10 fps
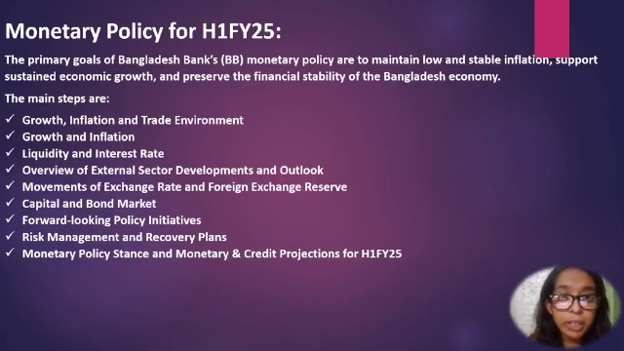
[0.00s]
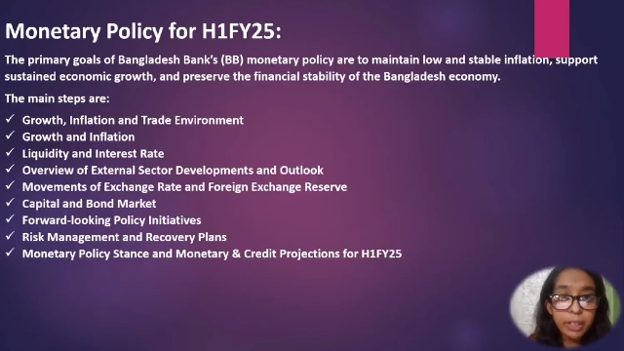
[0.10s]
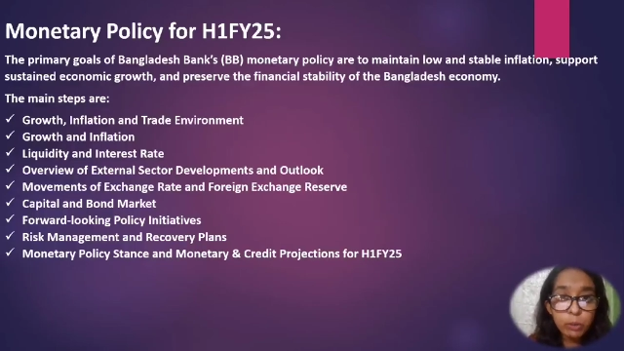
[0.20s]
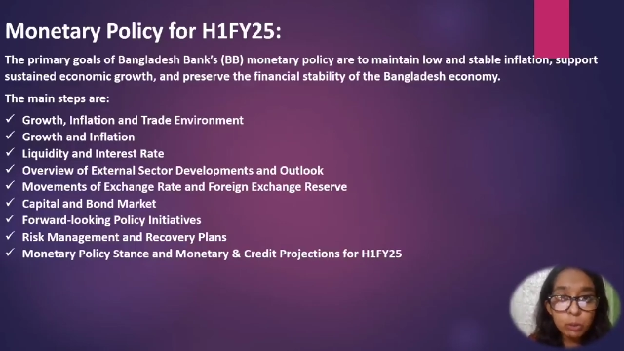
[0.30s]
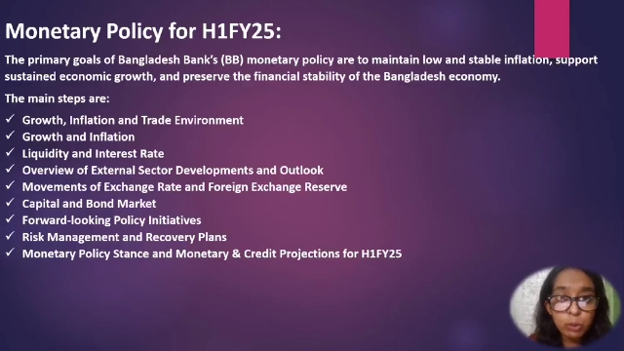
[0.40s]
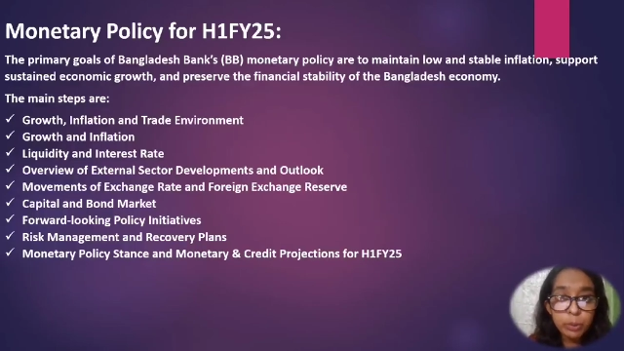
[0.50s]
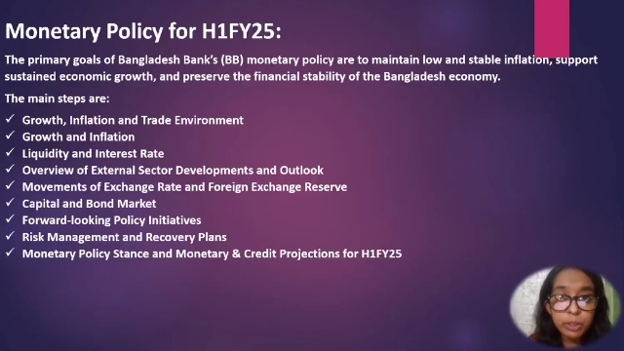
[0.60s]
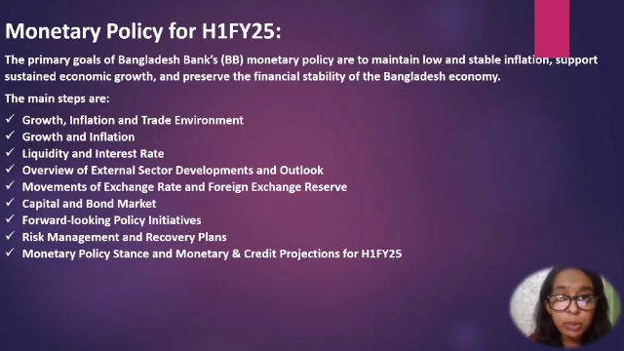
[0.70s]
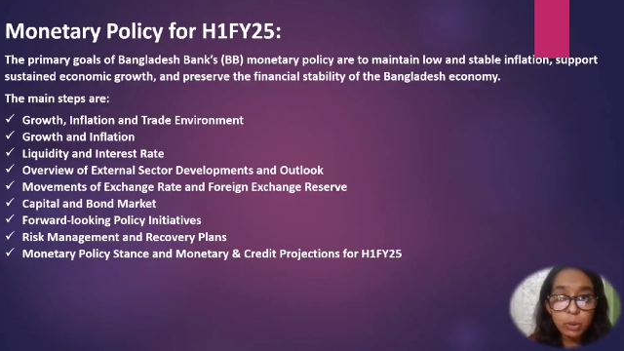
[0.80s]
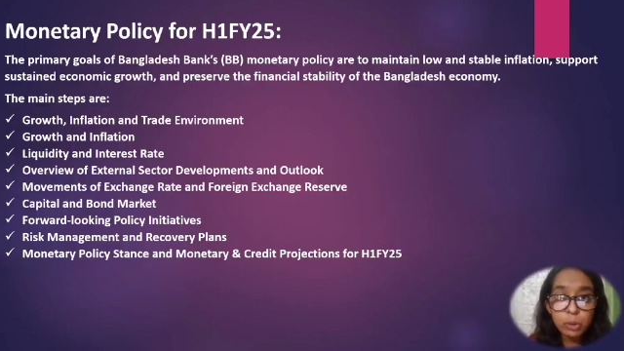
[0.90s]

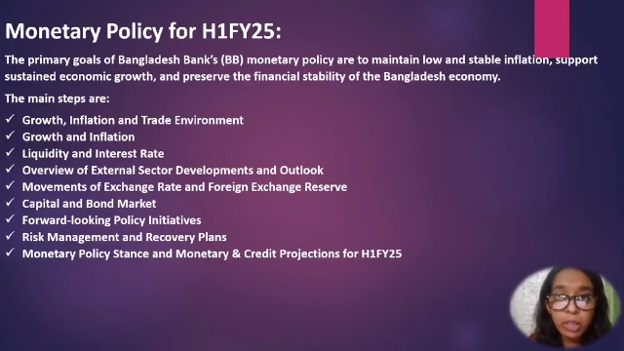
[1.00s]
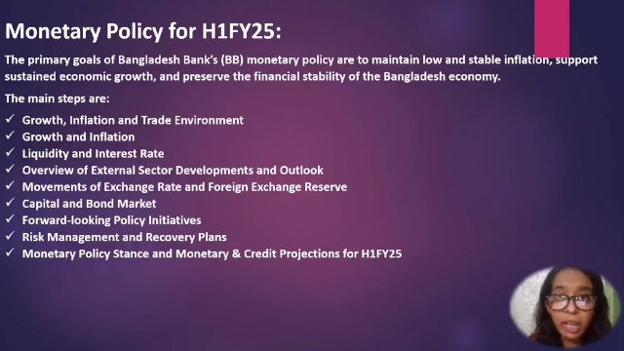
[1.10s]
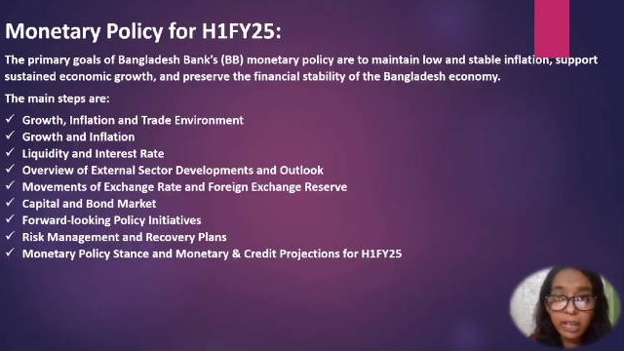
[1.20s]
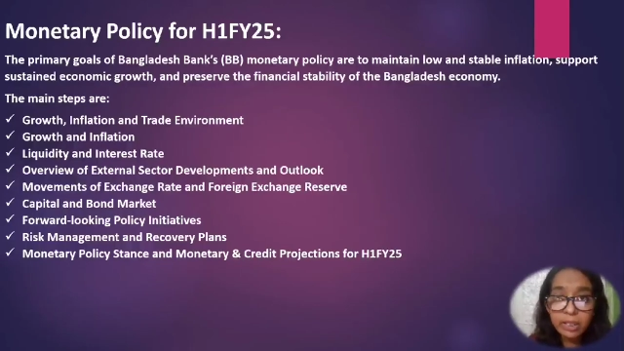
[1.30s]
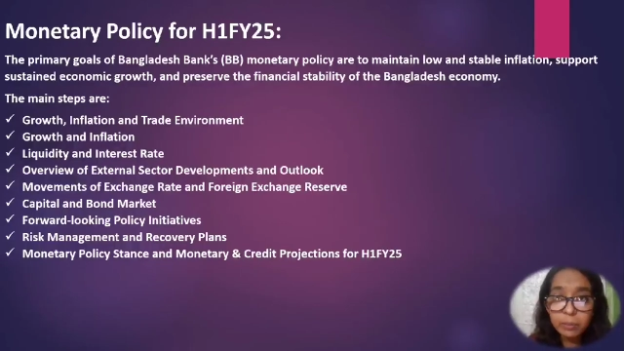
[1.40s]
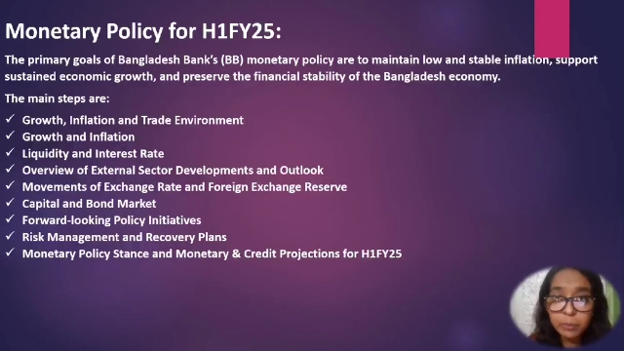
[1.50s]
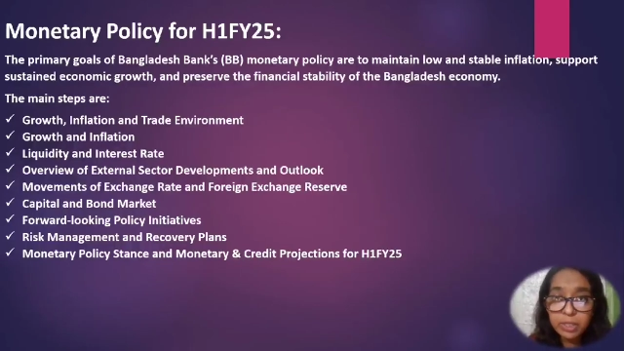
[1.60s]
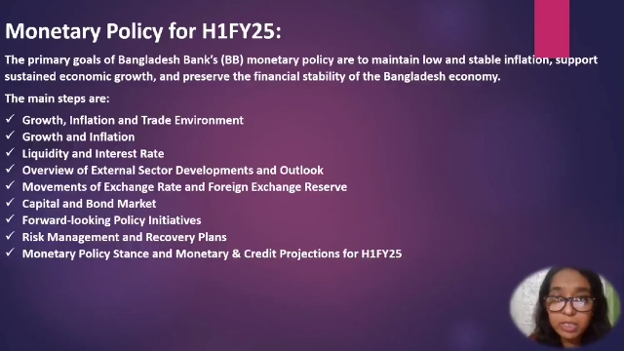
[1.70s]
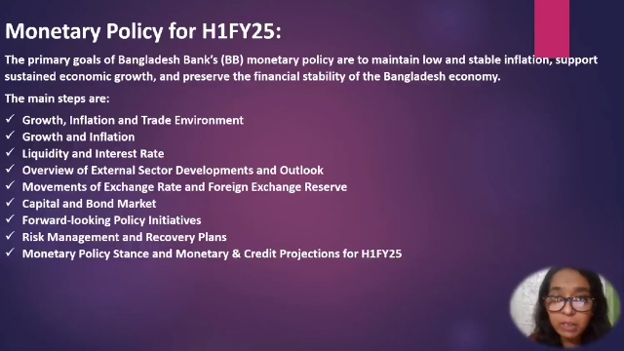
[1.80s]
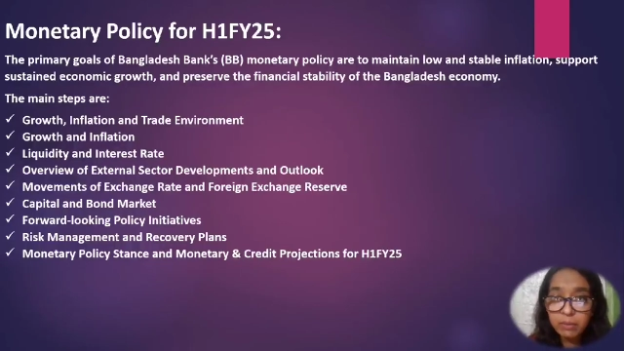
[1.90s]
economic growth, and
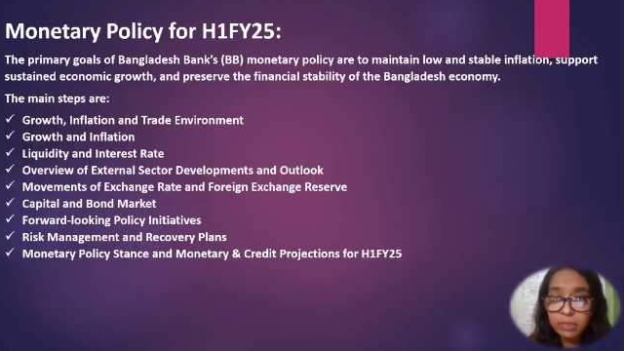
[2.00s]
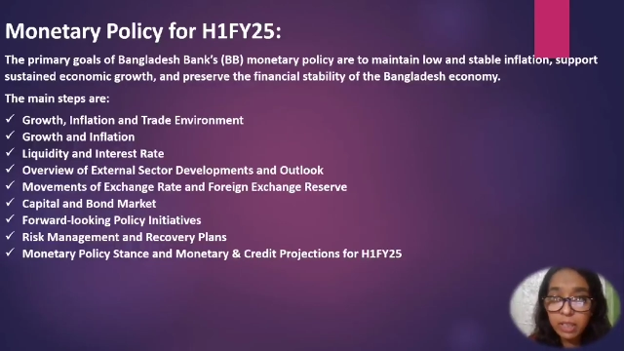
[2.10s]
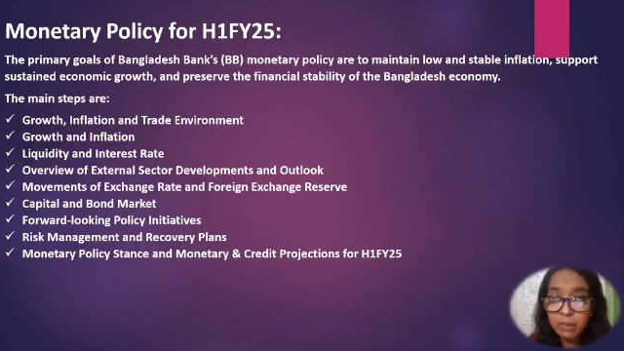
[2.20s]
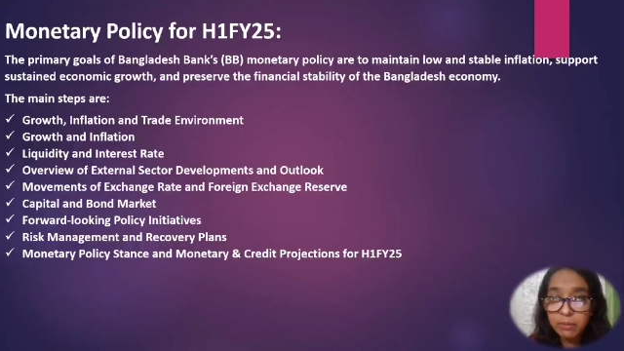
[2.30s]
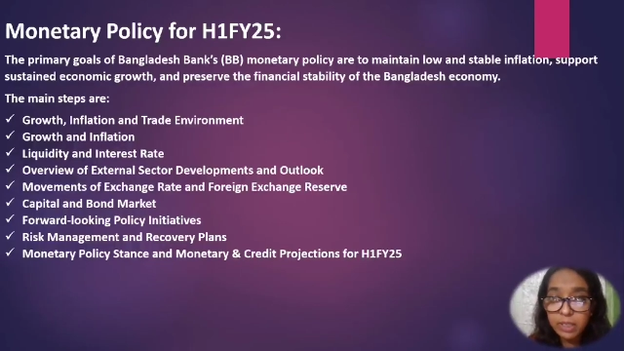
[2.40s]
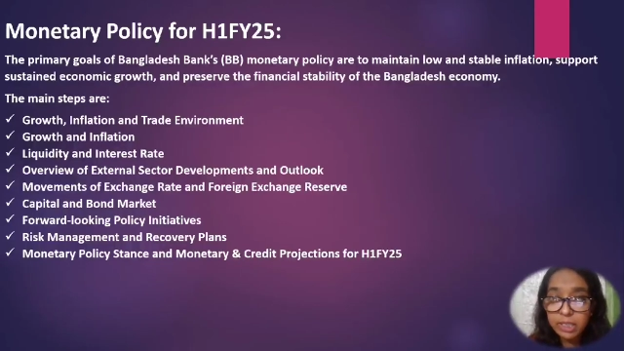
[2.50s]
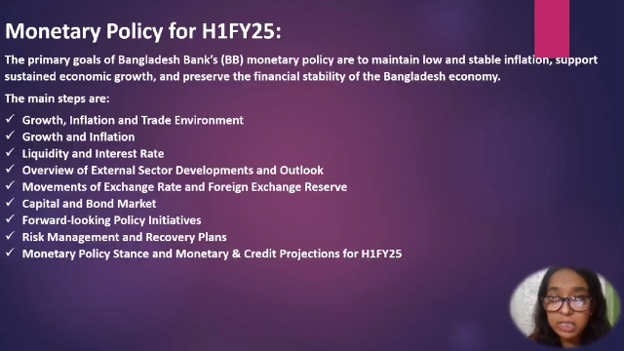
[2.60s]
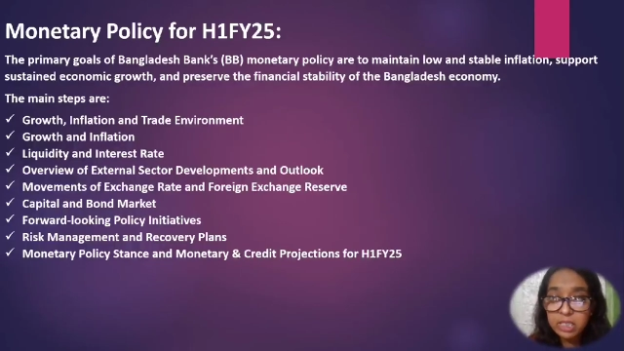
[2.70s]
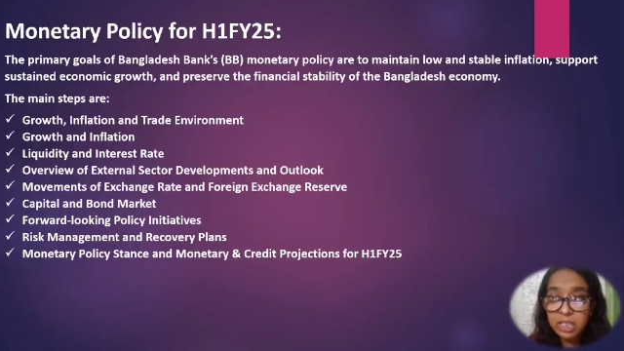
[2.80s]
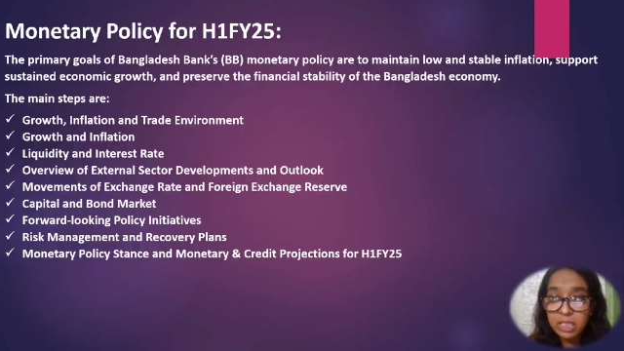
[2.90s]
preserve the
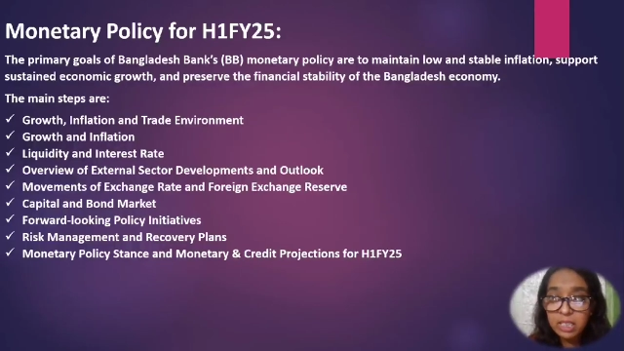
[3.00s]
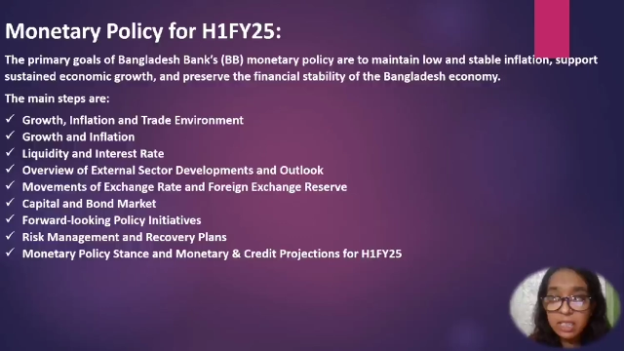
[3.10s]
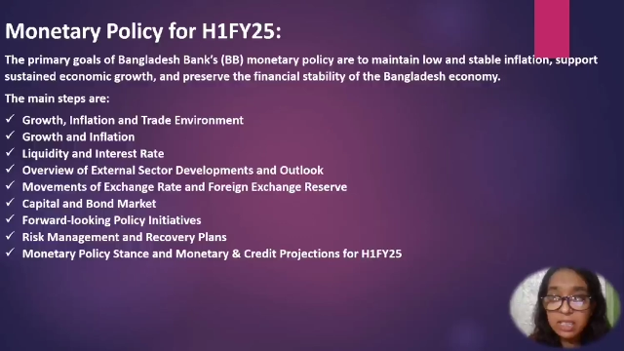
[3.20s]
financial